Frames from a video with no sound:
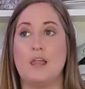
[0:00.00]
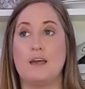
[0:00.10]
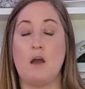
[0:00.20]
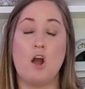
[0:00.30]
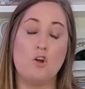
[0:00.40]

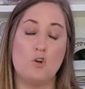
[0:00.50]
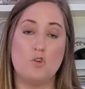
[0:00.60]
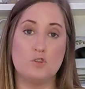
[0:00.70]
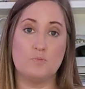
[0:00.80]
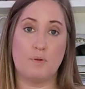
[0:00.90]
like our
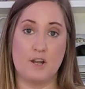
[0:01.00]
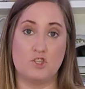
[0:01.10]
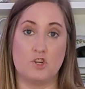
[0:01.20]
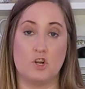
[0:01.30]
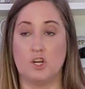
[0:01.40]
old
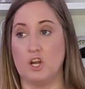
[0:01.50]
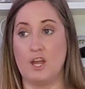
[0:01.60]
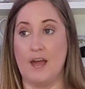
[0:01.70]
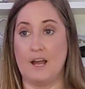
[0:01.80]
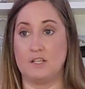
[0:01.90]
pressure cooker
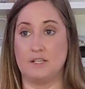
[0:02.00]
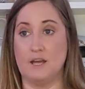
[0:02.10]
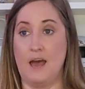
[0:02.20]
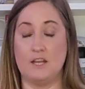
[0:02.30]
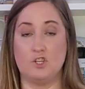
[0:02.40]
you
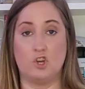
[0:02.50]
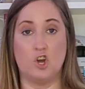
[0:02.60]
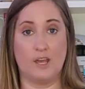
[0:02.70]
had to